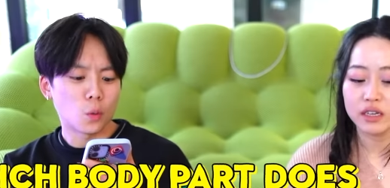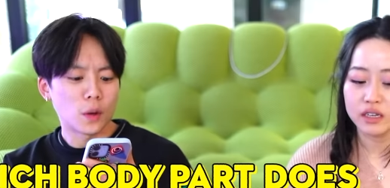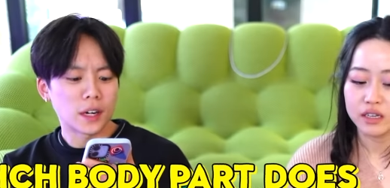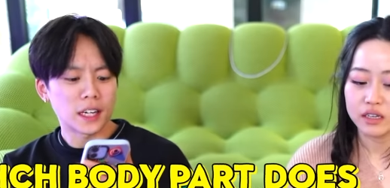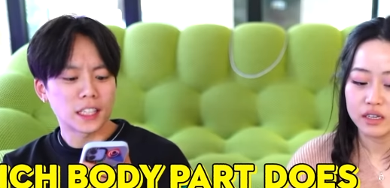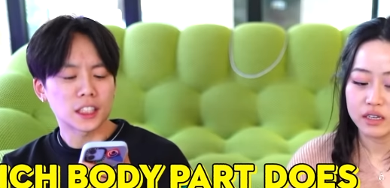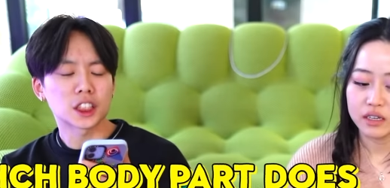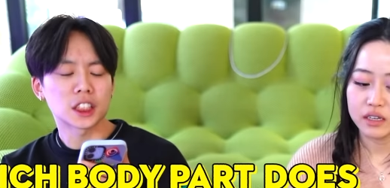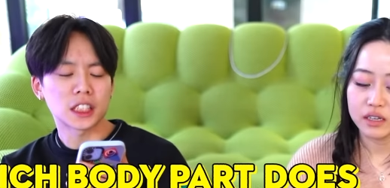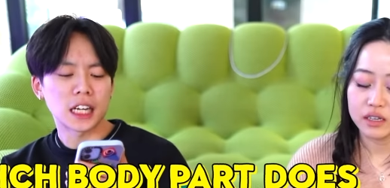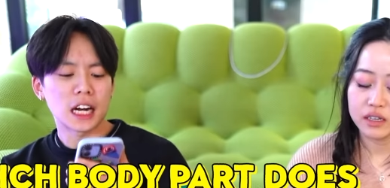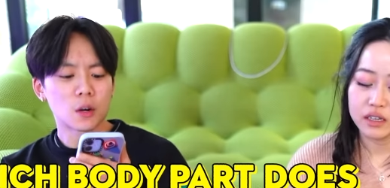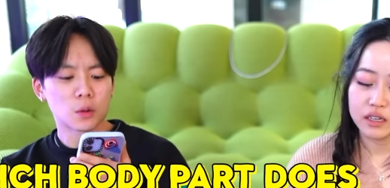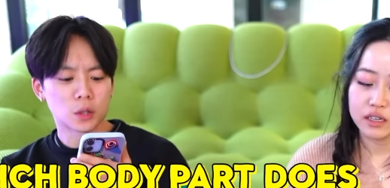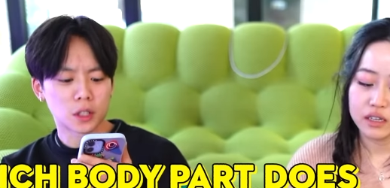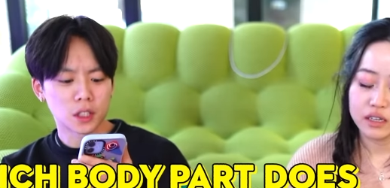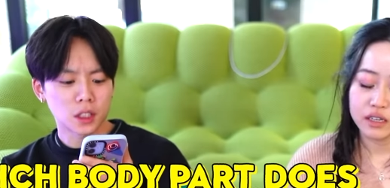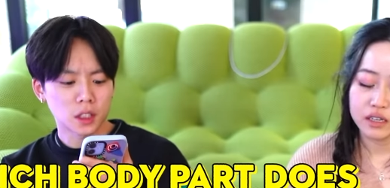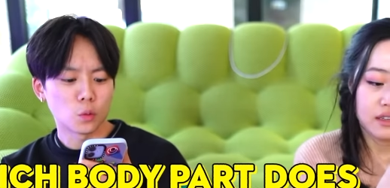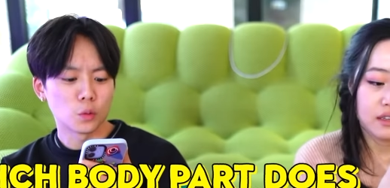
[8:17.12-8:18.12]
Speaker 1: When I
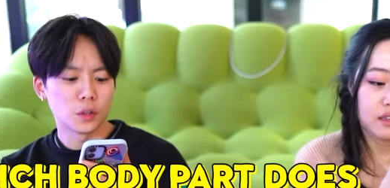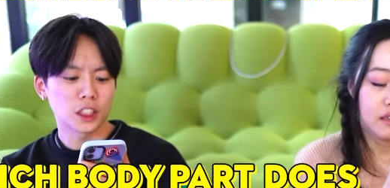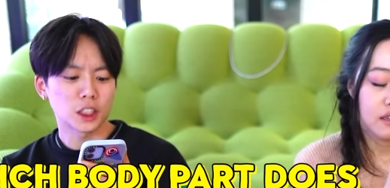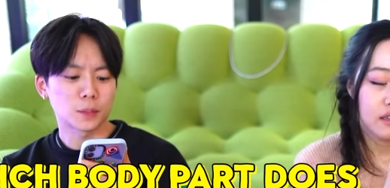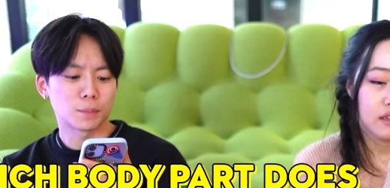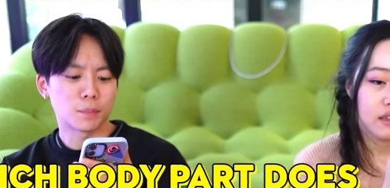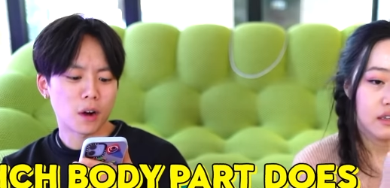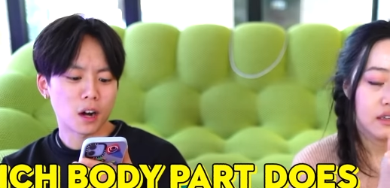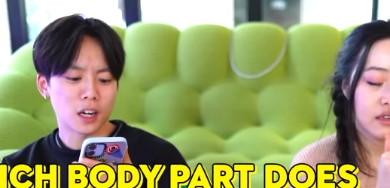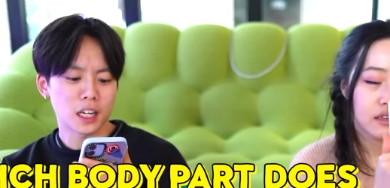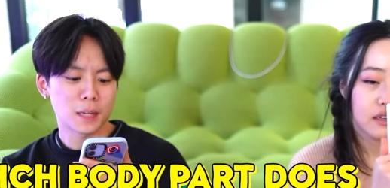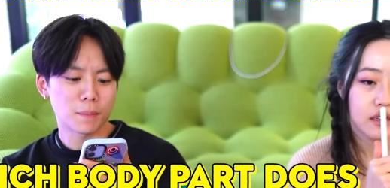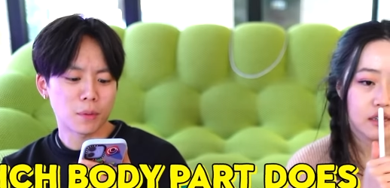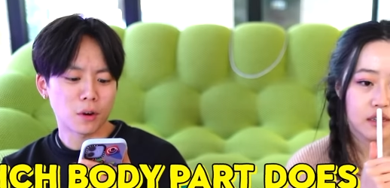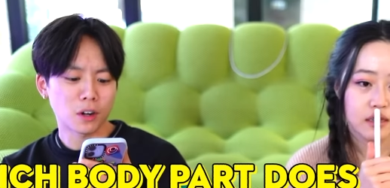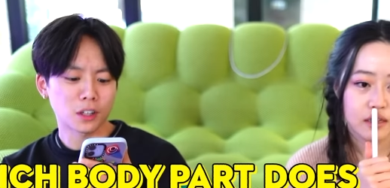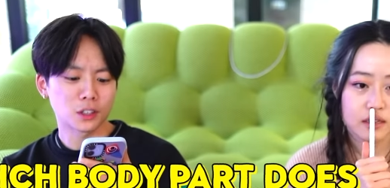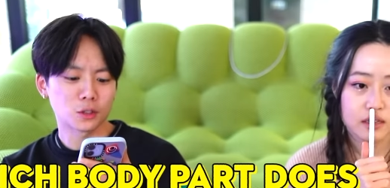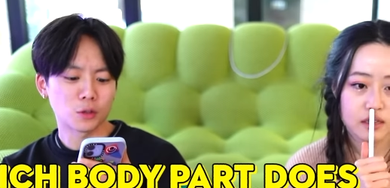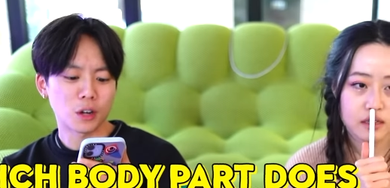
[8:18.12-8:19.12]
shower, which body
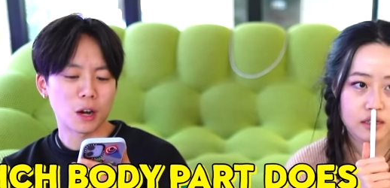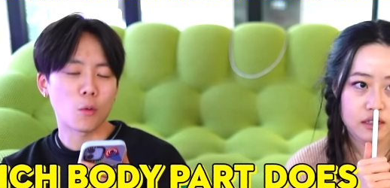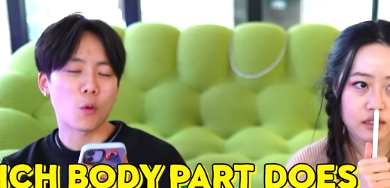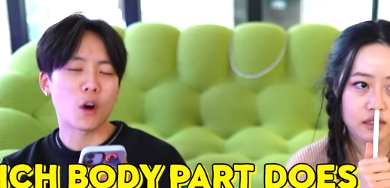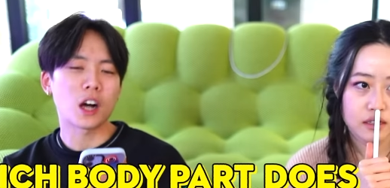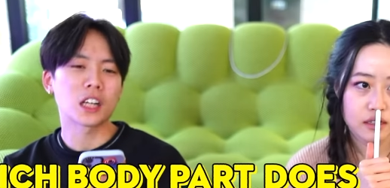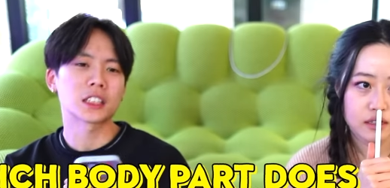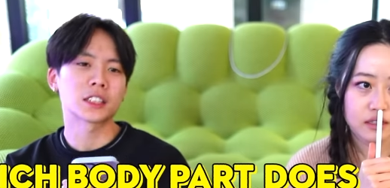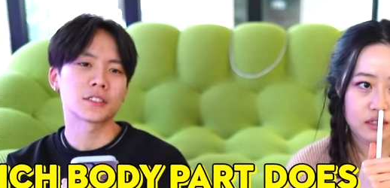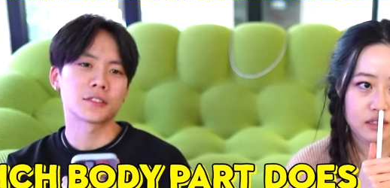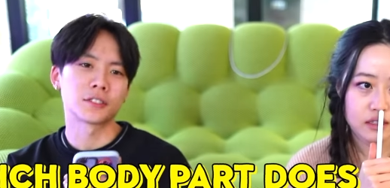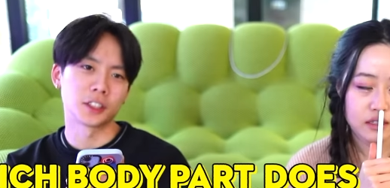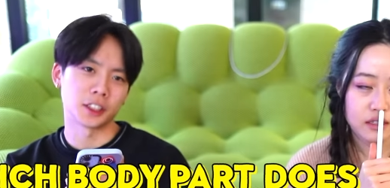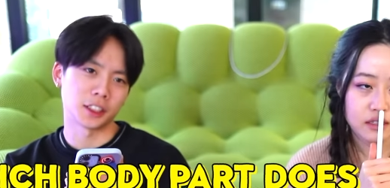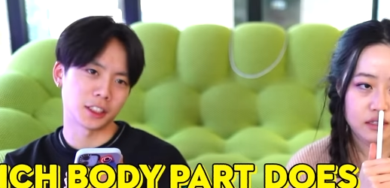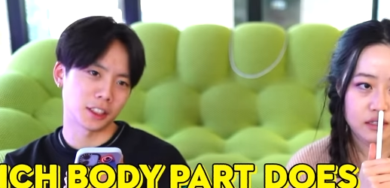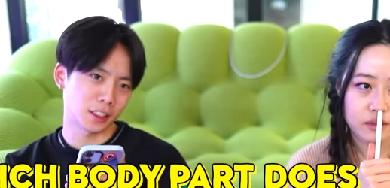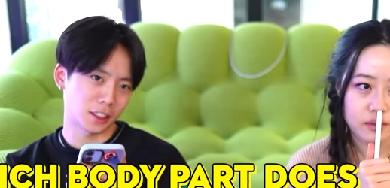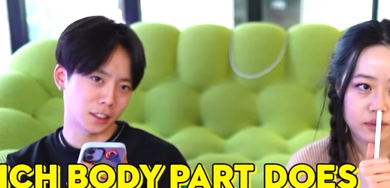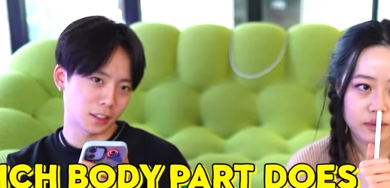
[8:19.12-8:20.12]
part do I wash
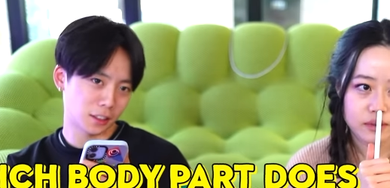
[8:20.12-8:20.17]
first?